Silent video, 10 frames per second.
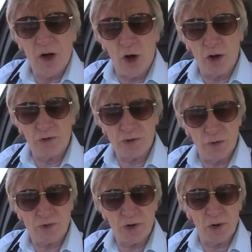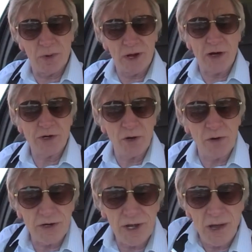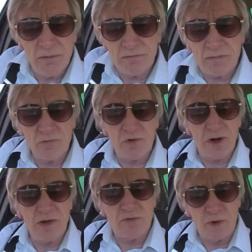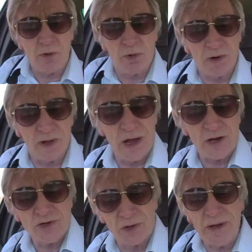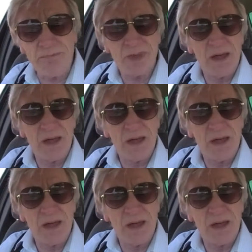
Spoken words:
on YouTube, and I tune into him very frequently actually.